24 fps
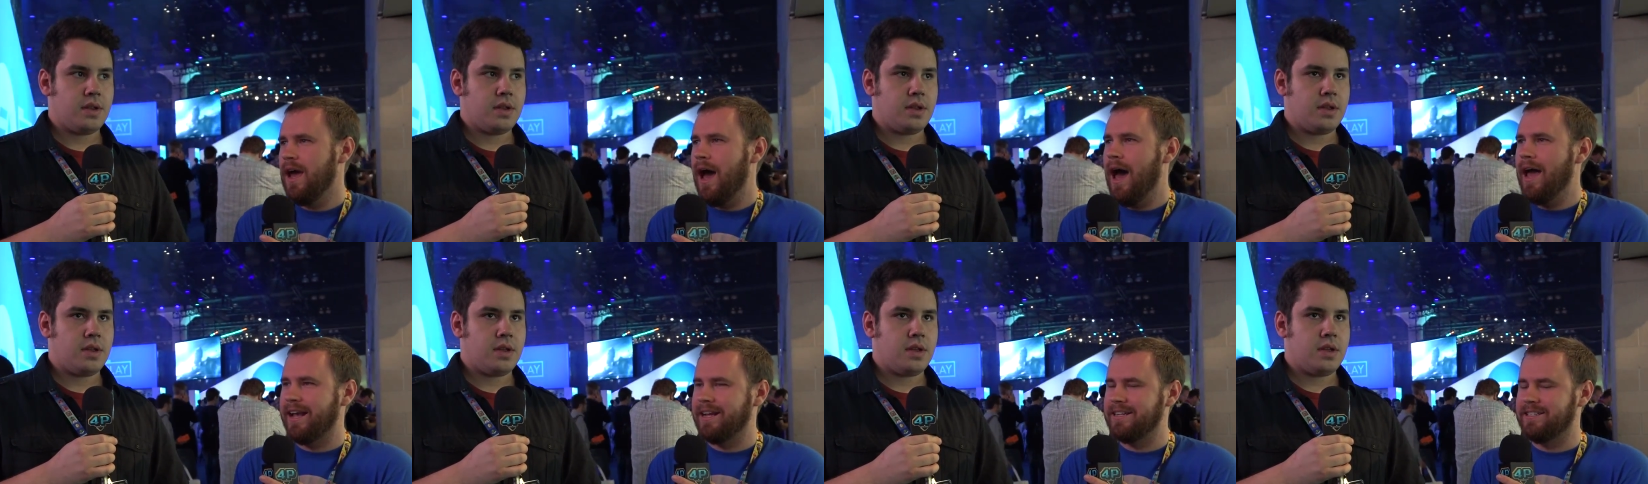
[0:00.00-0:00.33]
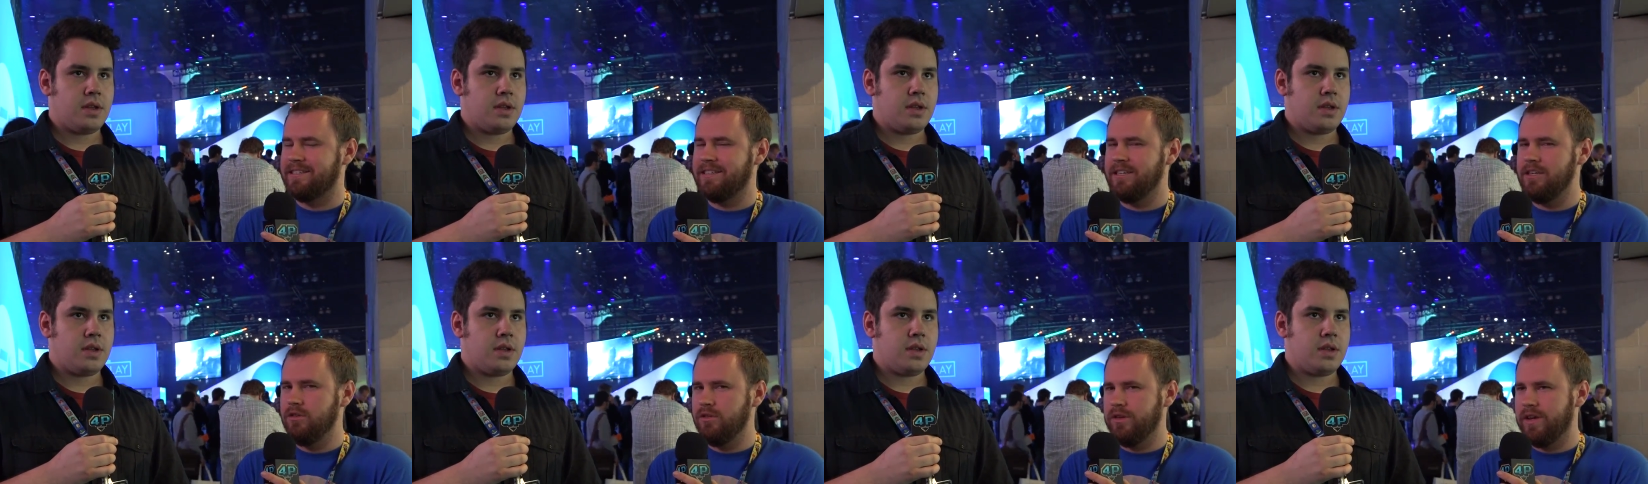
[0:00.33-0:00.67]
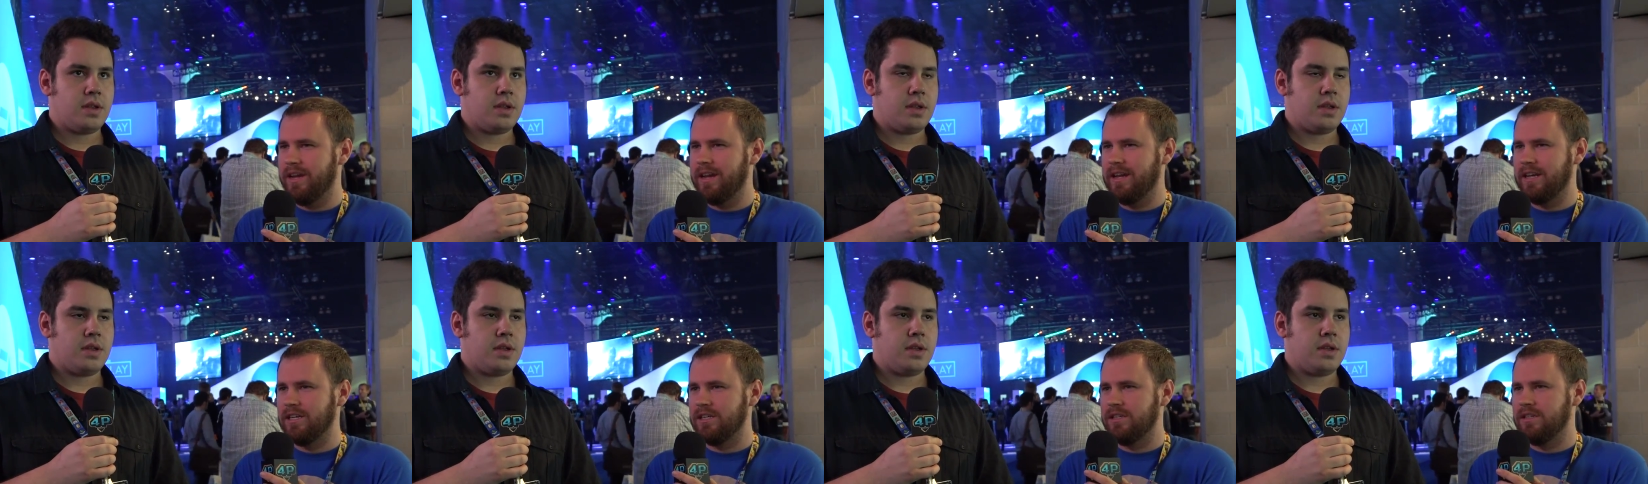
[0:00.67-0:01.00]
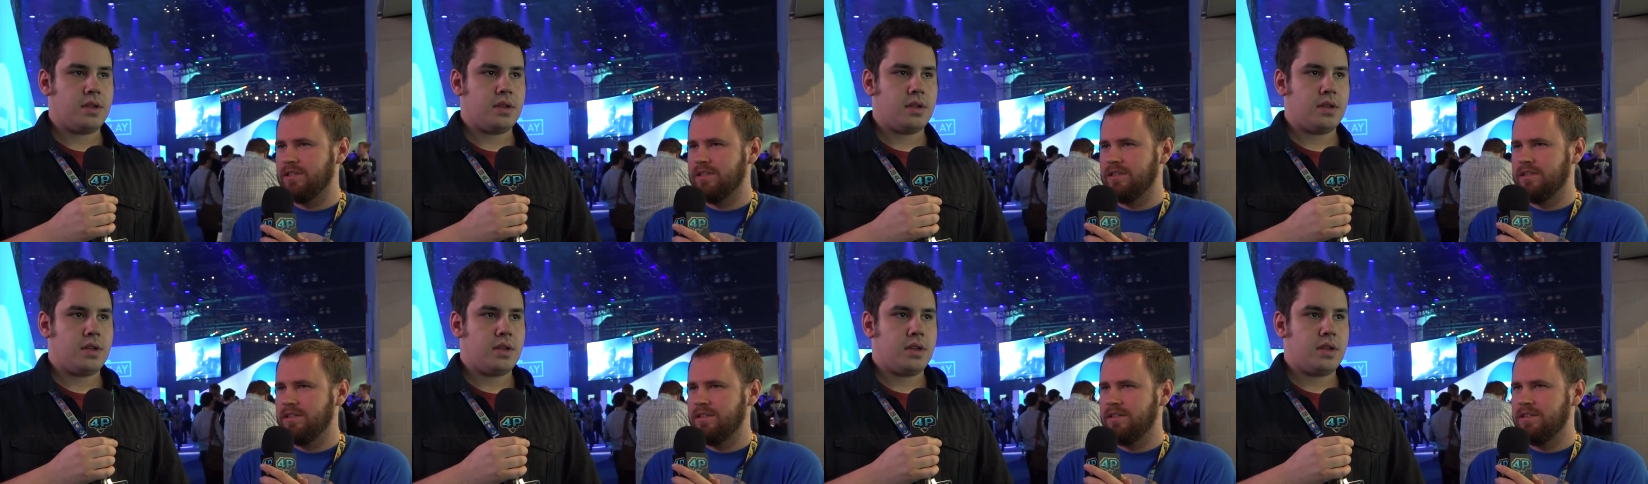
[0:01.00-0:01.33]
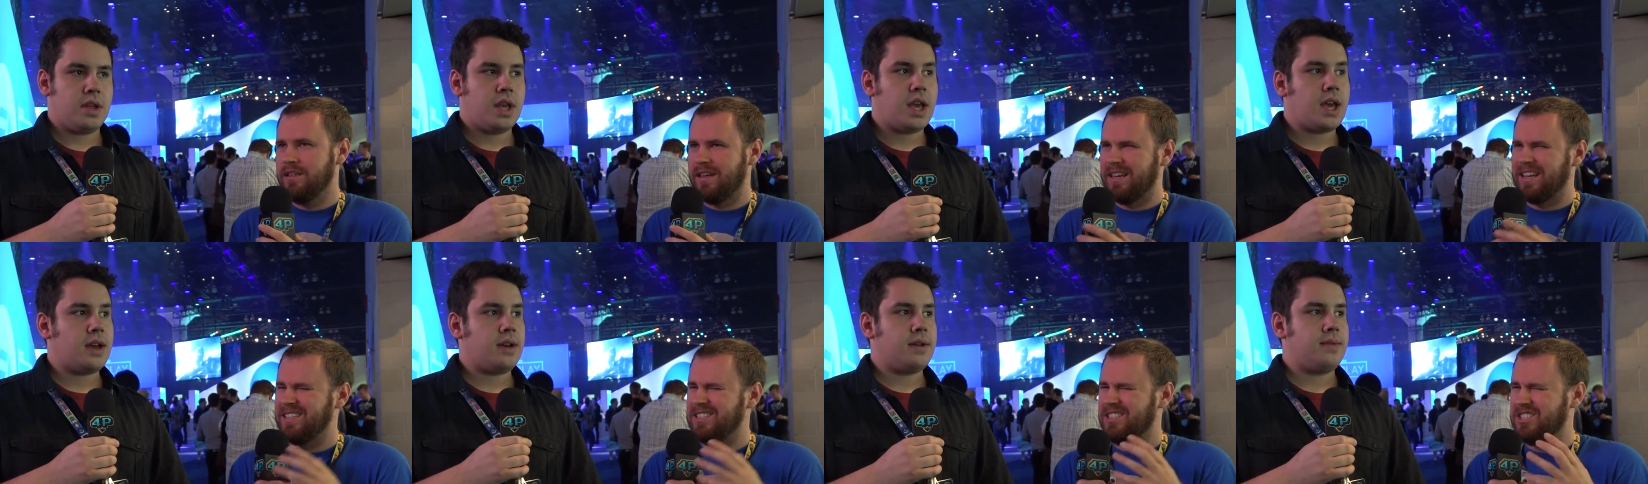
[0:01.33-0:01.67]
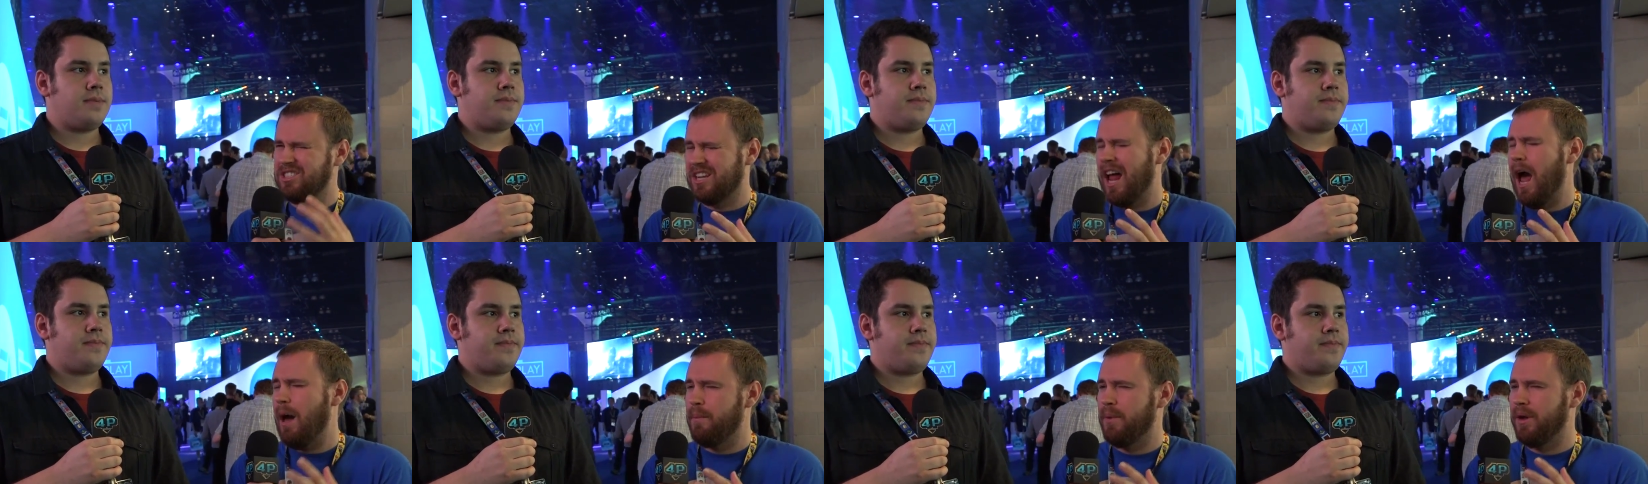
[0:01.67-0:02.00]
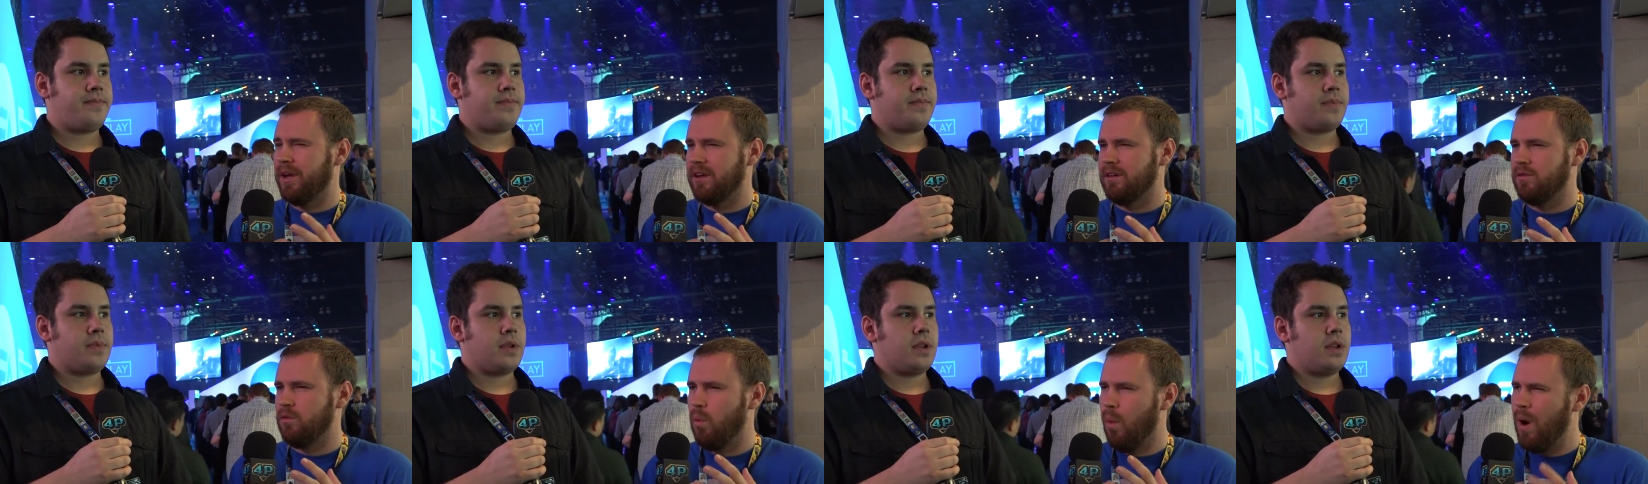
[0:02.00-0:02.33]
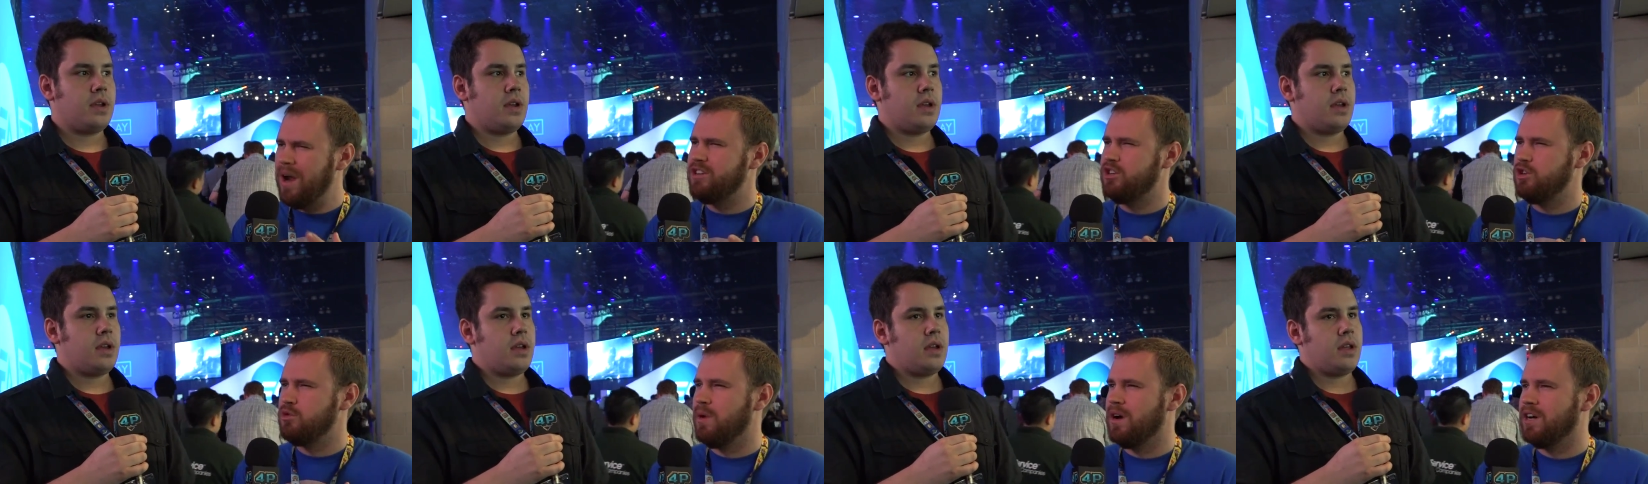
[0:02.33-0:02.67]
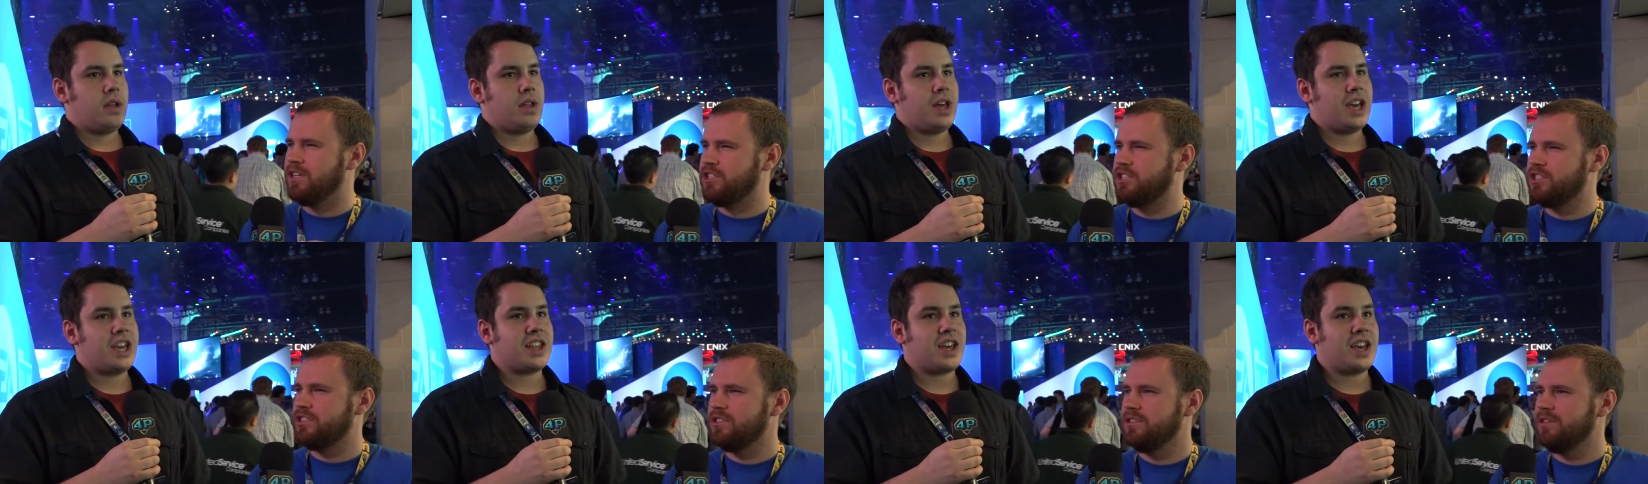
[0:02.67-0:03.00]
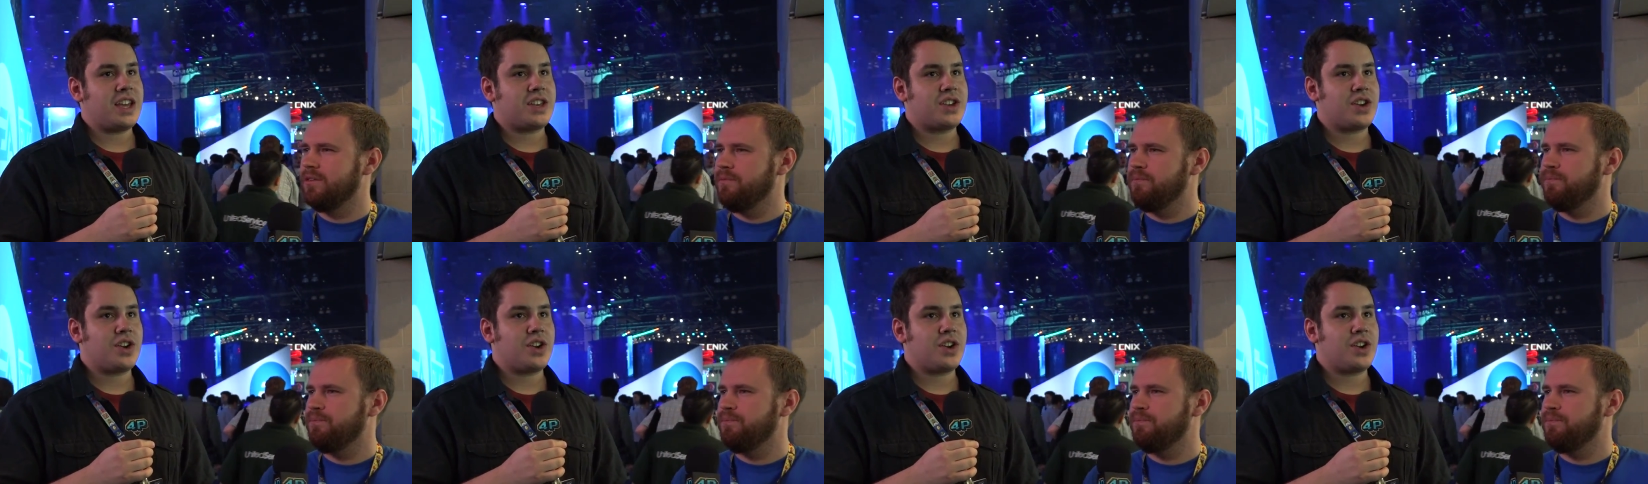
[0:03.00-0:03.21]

Speaker 1: I could see you getting like stopping way too much. Like